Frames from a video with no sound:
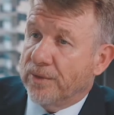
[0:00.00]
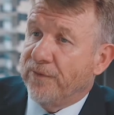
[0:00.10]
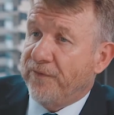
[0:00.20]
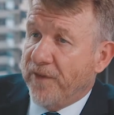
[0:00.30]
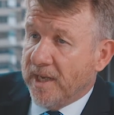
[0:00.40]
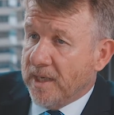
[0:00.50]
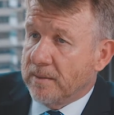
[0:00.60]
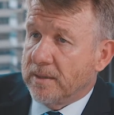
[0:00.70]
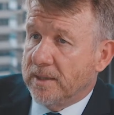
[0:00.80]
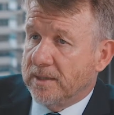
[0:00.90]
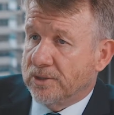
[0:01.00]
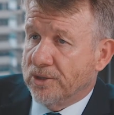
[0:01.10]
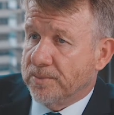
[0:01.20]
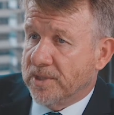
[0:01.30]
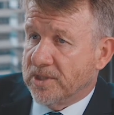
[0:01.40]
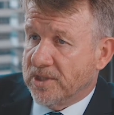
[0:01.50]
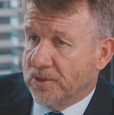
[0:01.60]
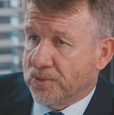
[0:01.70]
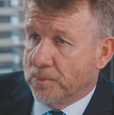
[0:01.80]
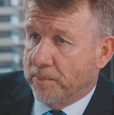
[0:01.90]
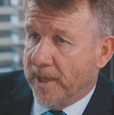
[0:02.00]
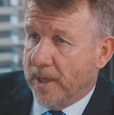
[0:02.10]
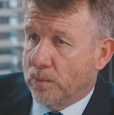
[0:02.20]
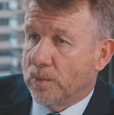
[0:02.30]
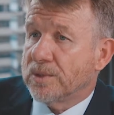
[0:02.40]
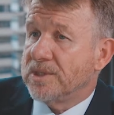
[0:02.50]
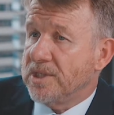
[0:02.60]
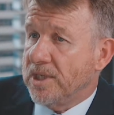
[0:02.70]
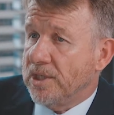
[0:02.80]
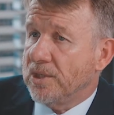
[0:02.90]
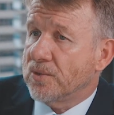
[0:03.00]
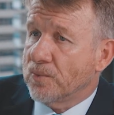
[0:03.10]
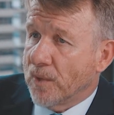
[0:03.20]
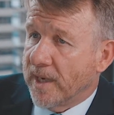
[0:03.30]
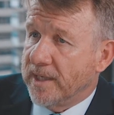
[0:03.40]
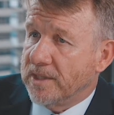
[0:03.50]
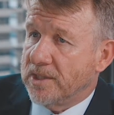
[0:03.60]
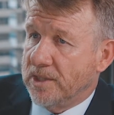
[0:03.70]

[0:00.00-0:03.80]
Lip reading: the Fed, in terms of the central bank, will continue to raise